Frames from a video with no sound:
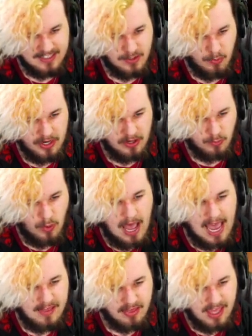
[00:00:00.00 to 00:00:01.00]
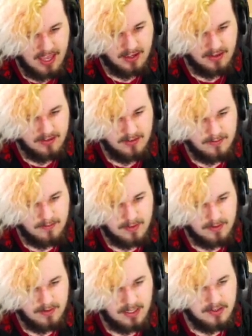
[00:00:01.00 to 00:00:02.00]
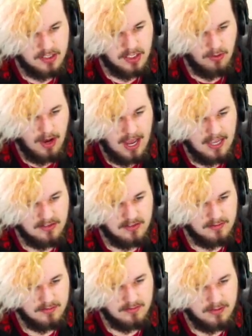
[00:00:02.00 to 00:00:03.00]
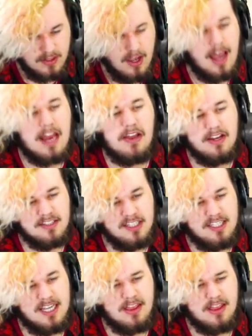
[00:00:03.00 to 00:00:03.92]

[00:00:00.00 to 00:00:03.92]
it's a weird Y thing. It's two eyes. Anyways, so yeah,